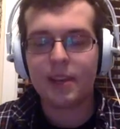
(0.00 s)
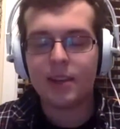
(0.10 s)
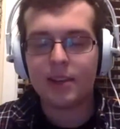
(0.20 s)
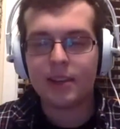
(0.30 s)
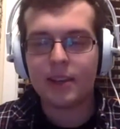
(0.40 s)

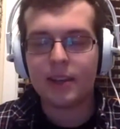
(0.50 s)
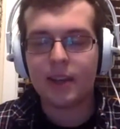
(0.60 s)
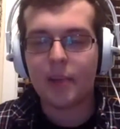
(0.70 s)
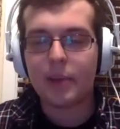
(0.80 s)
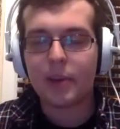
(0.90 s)
Yeah,
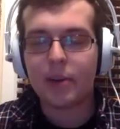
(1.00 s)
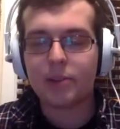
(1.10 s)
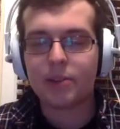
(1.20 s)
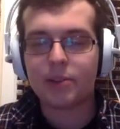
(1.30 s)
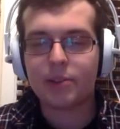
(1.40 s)
I mean,
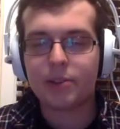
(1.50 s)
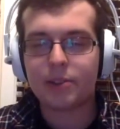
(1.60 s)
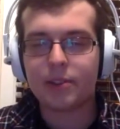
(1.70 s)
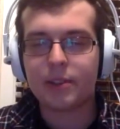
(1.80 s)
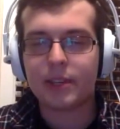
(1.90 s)
also it's
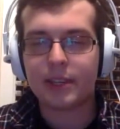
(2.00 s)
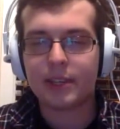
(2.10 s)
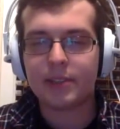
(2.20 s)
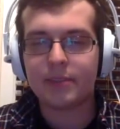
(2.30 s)
just like,